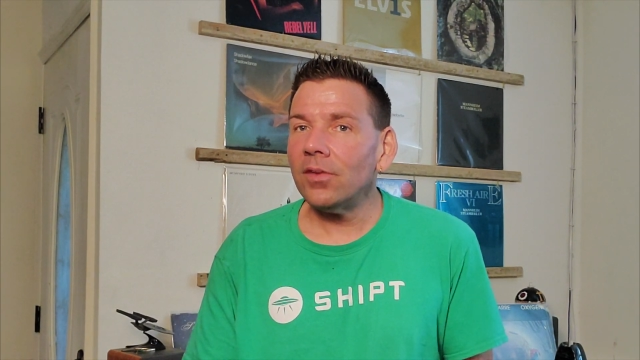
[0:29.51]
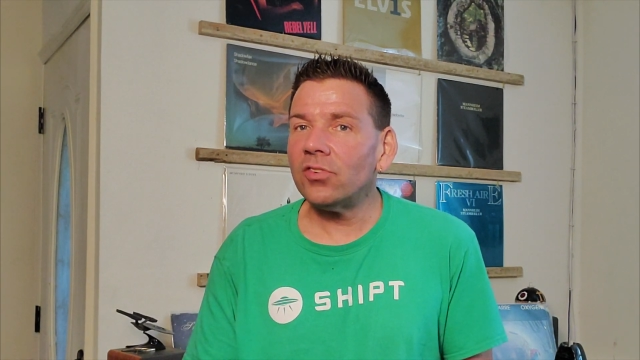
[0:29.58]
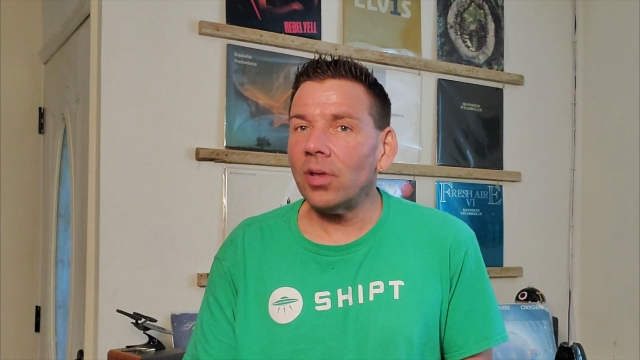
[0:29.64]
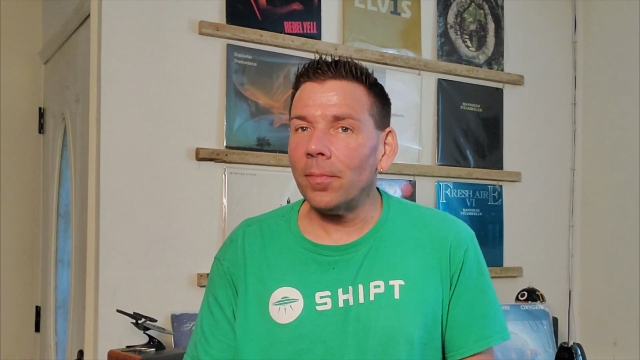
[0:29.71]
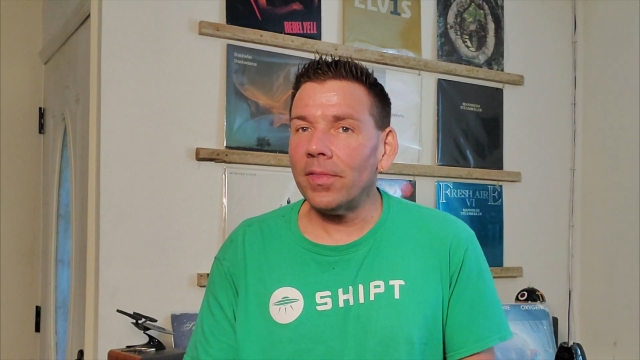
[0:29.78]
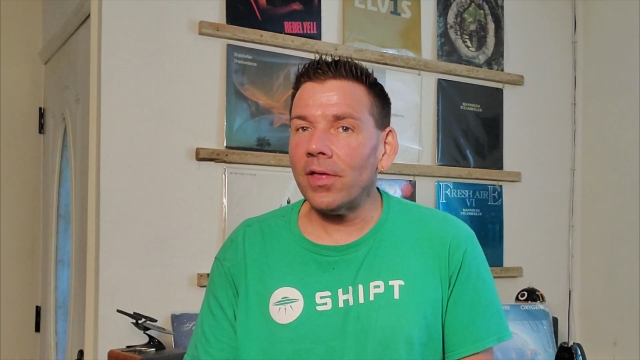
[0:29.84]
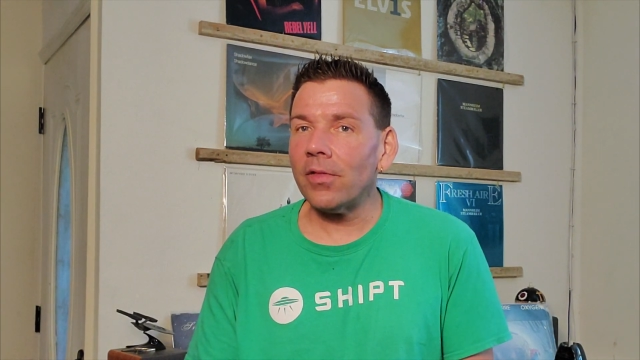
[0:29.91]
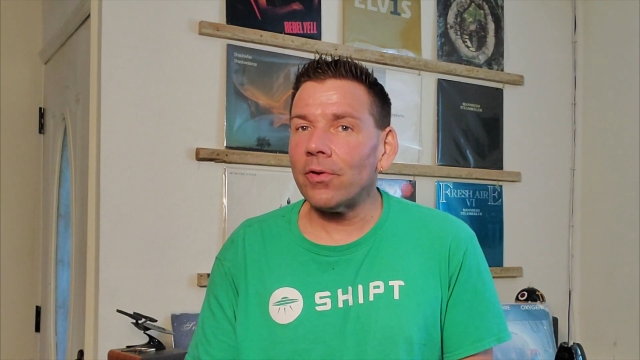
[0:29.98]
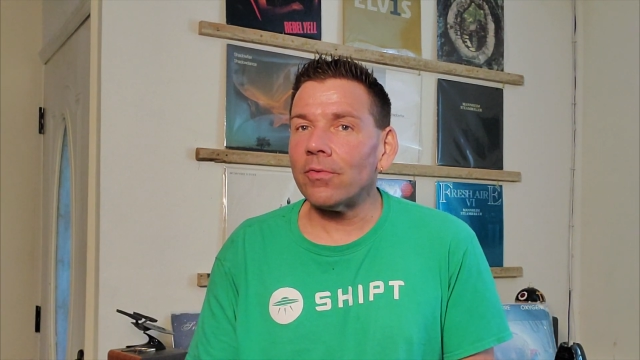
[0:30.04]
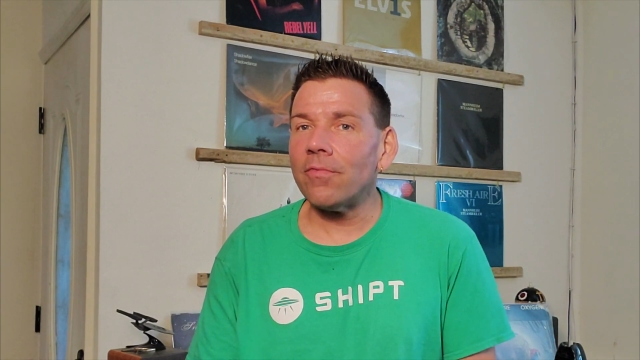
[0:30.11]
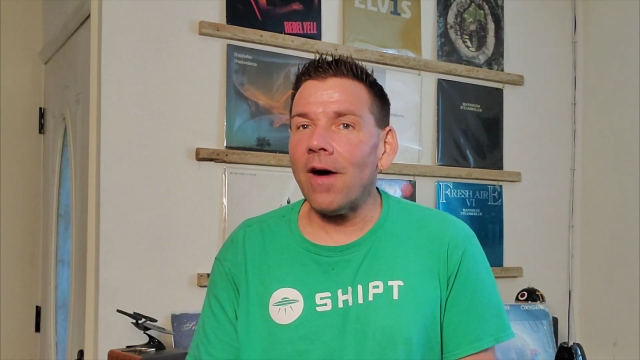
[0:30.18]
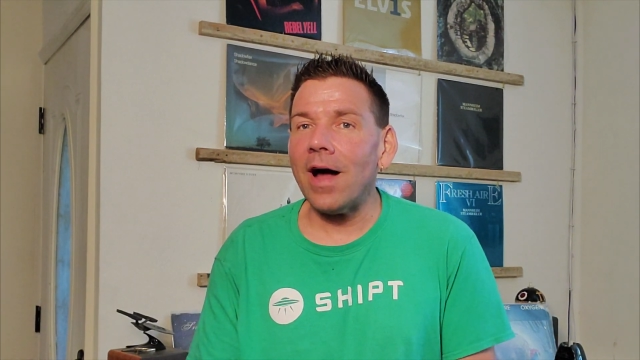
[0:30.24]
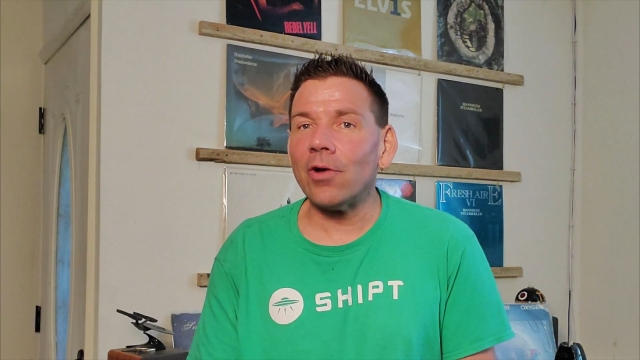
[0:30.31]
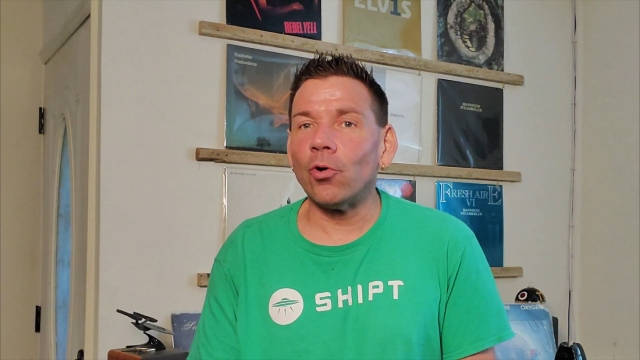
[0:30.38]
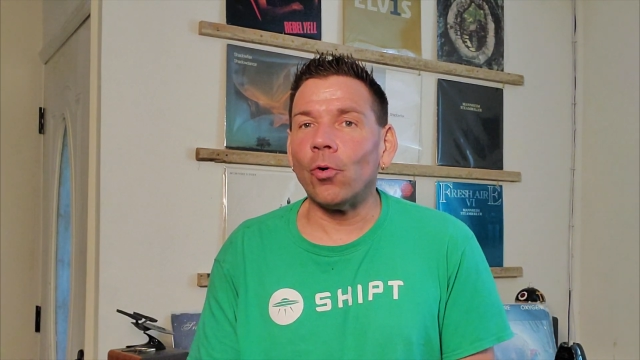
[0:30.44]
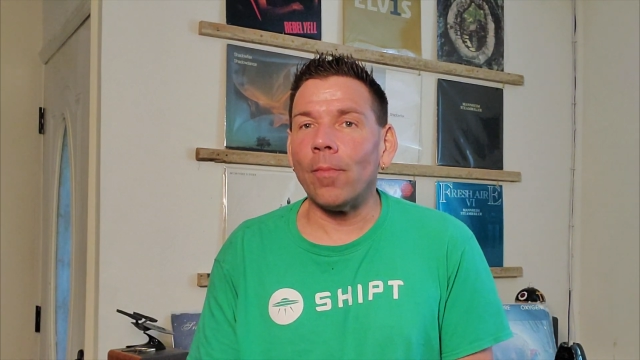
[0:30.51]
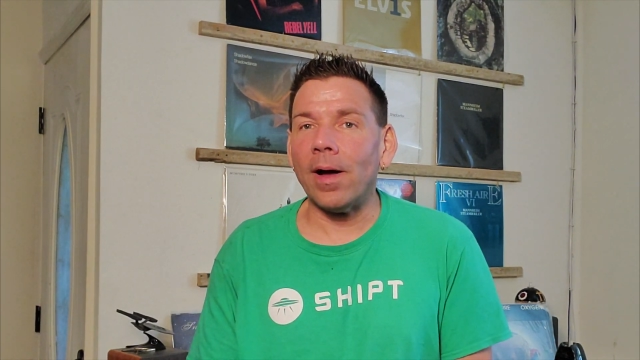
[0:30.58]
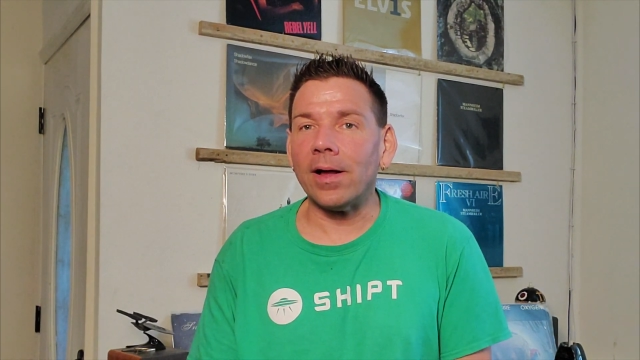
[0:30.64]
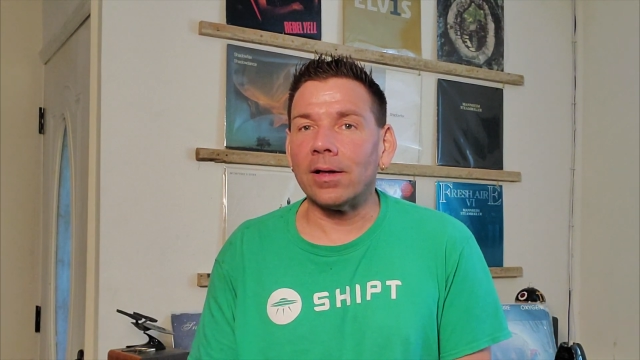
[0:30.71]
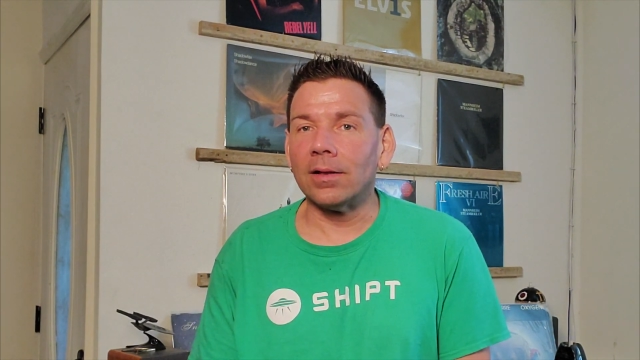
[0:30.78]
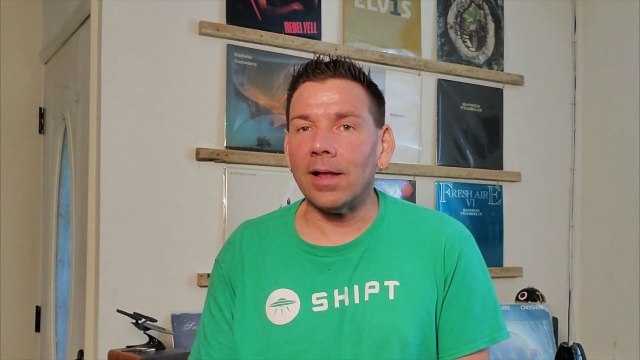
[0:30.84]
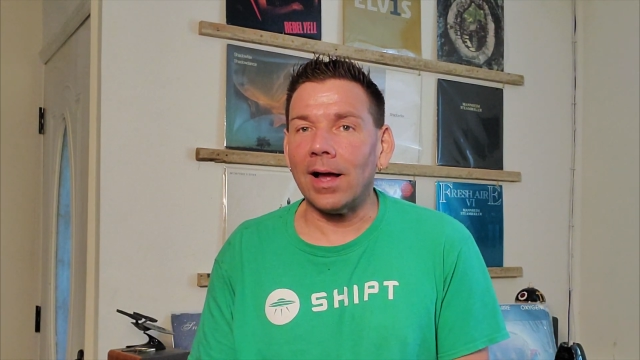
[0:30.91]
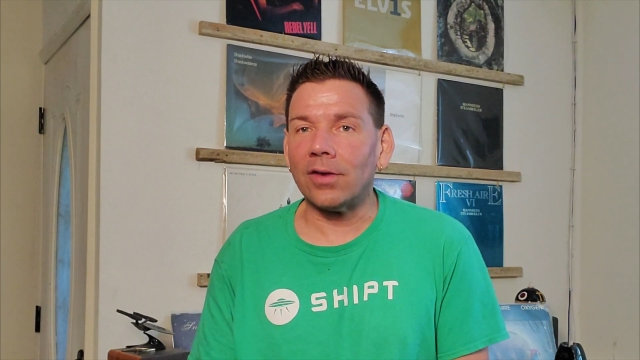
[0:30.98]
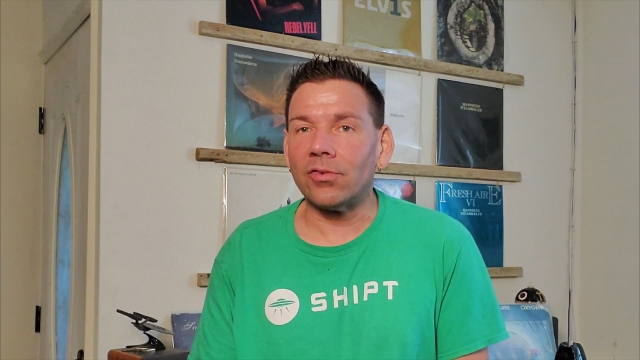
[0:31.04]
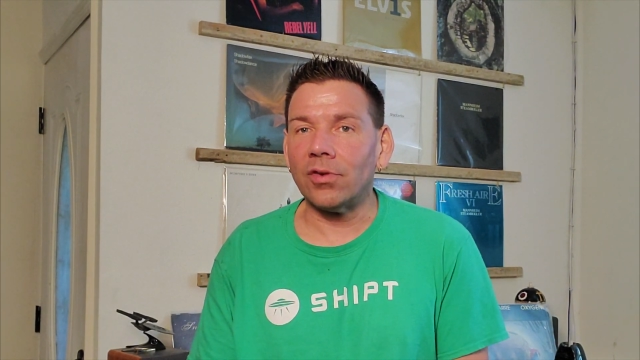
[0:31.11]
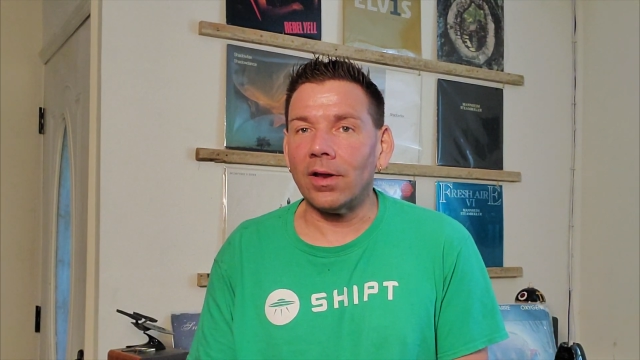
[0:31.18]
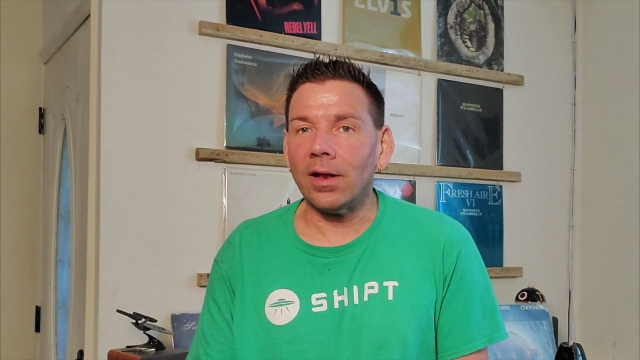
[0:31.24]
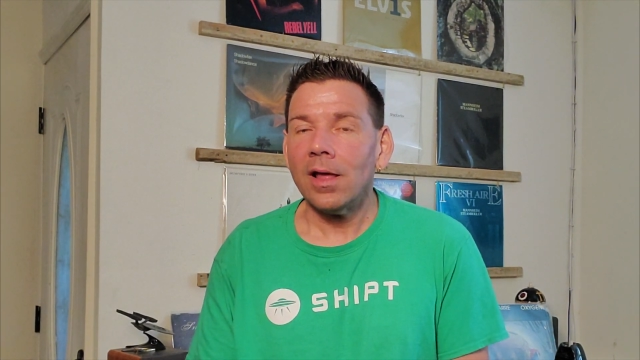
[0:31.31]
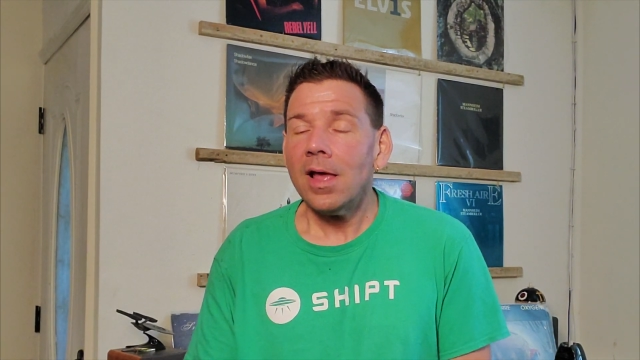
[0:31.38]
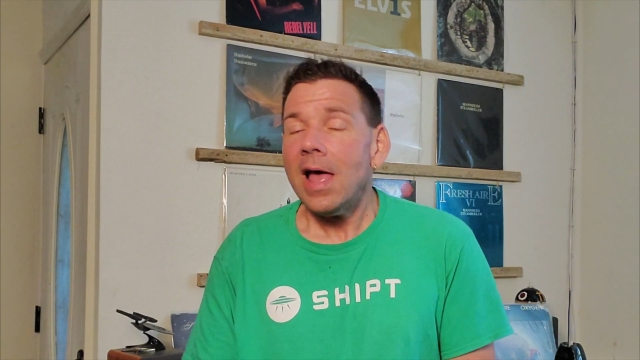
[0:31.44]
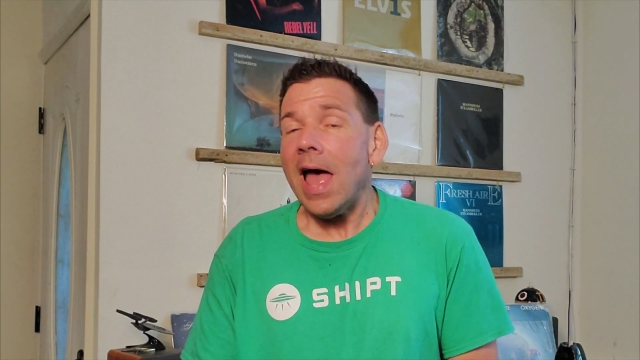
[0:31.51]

some of the other vinyl in my collection.